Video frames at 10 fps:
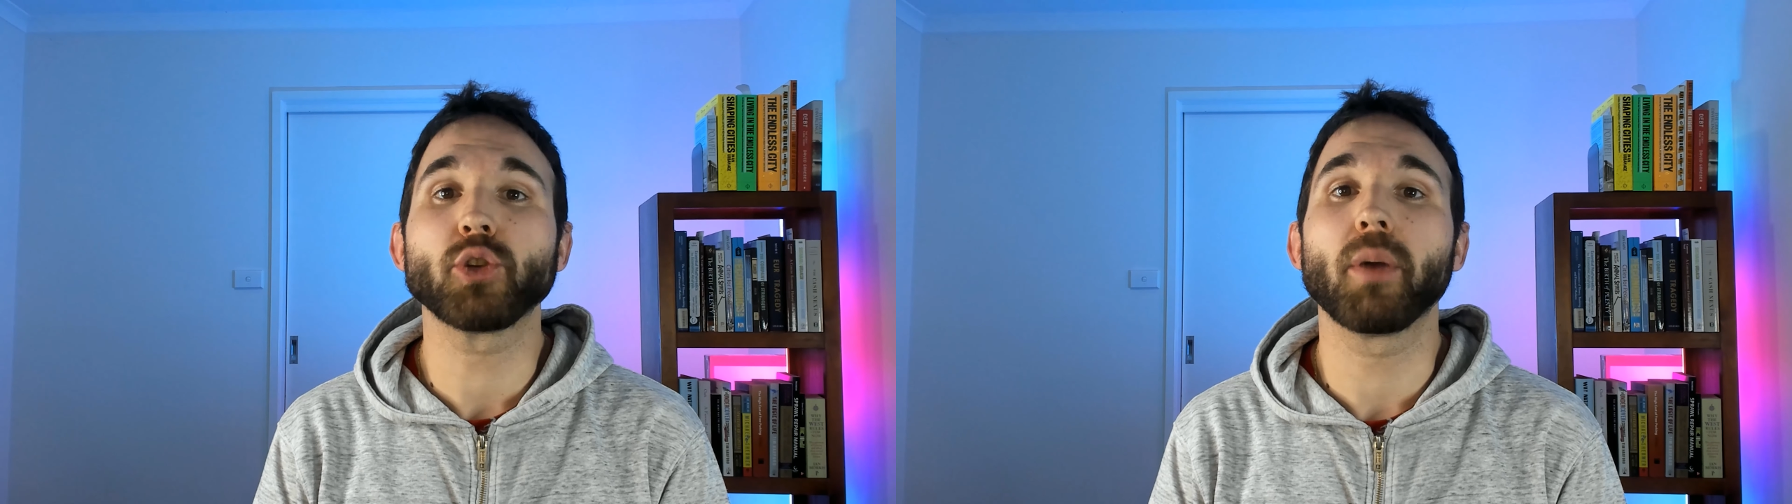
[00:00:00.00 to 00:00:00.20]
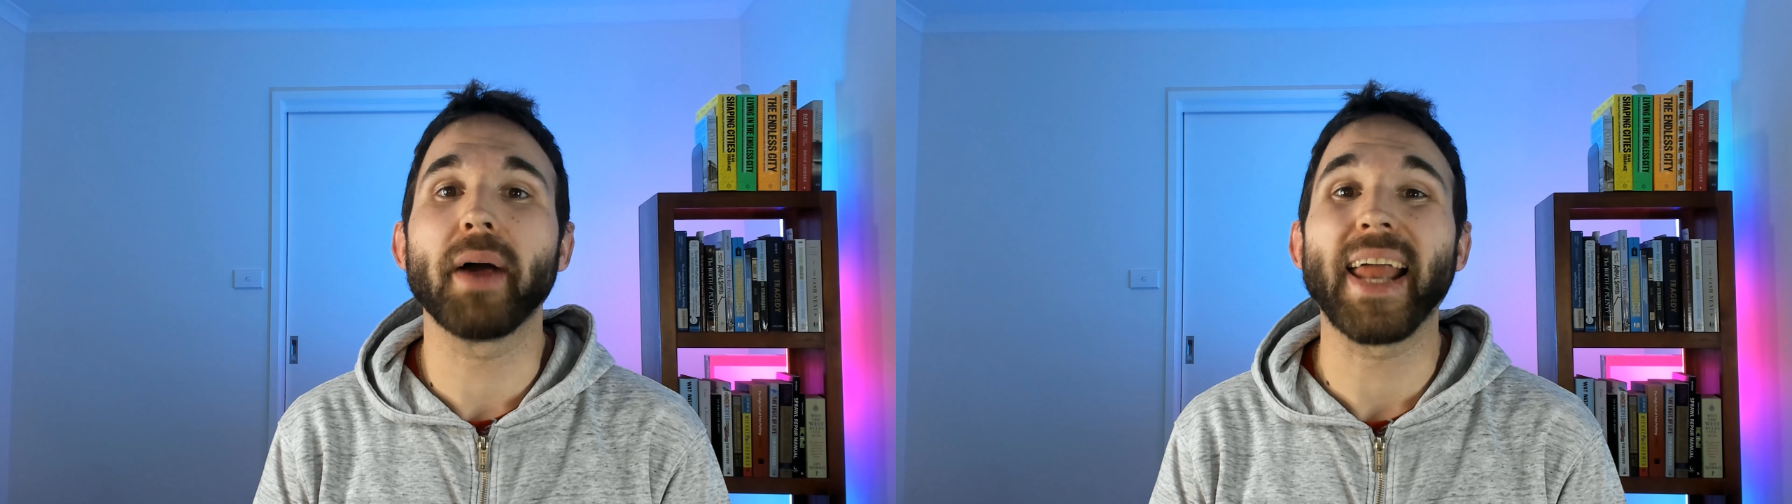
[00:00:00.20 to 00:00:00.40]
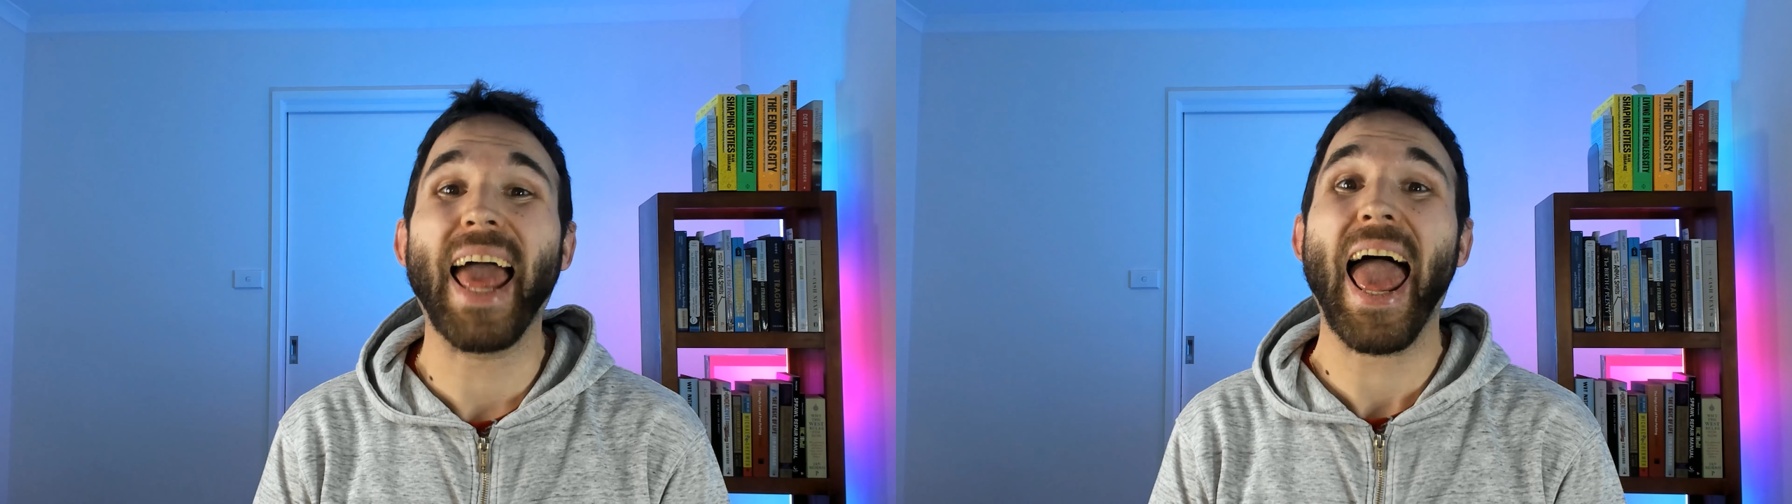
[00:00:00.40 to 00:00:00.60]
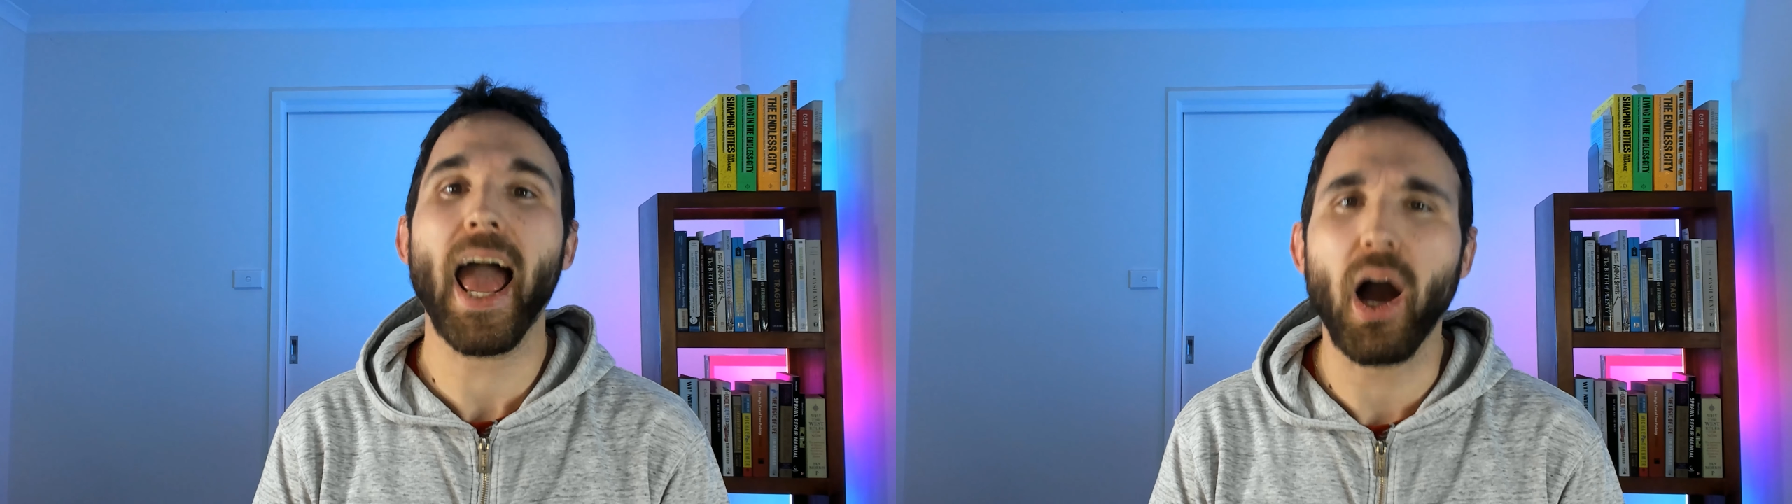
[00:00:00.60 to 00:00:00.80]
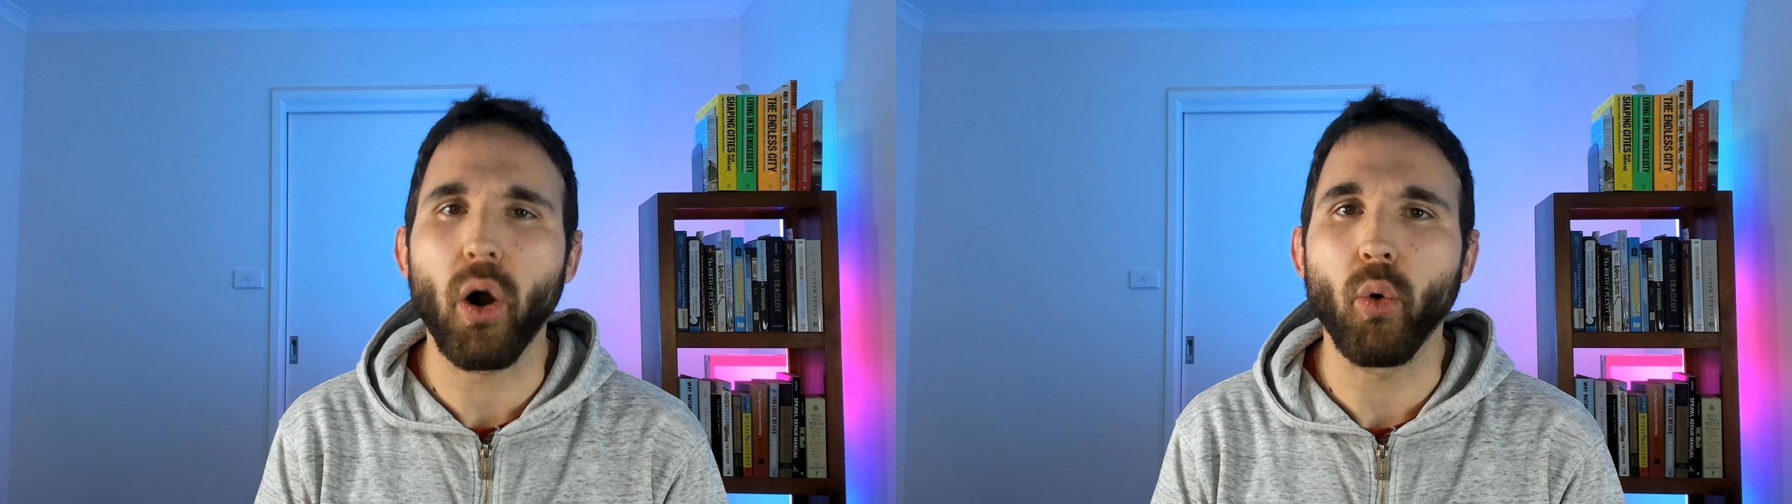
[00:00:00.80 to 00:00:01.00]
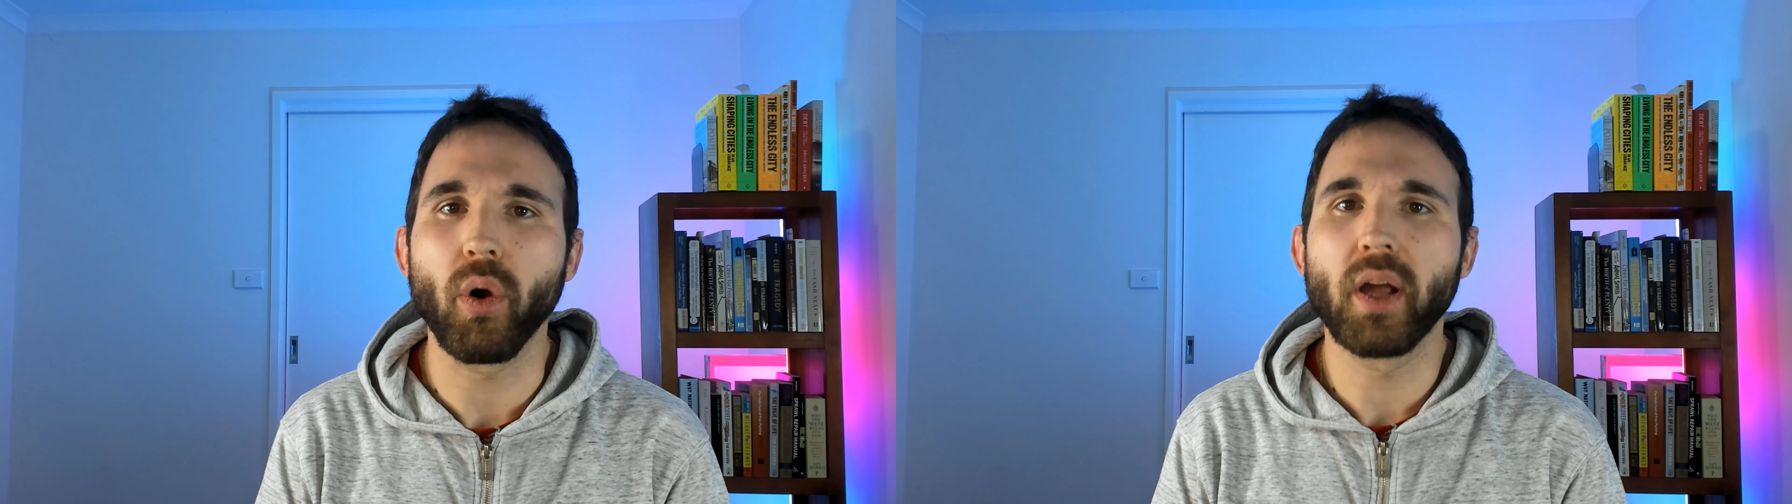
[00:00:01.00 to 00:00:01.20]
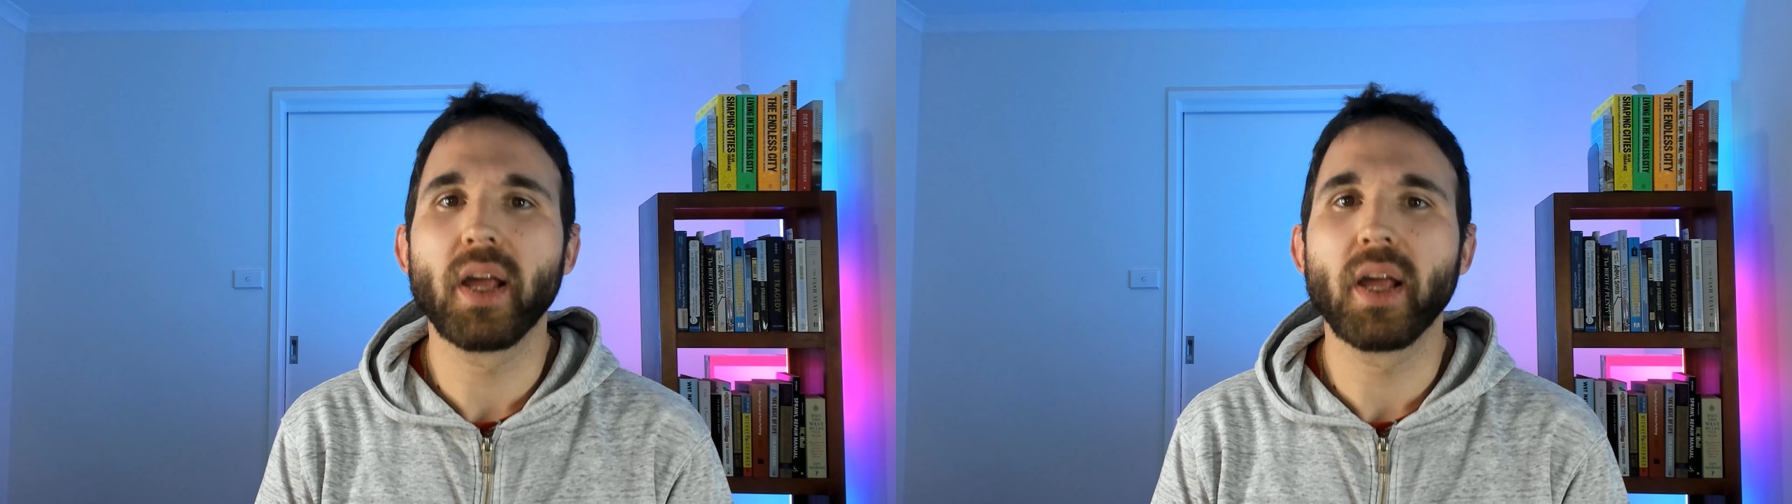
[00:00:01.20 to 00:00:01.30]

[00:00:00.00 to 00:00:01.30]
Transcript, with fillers: to talk about how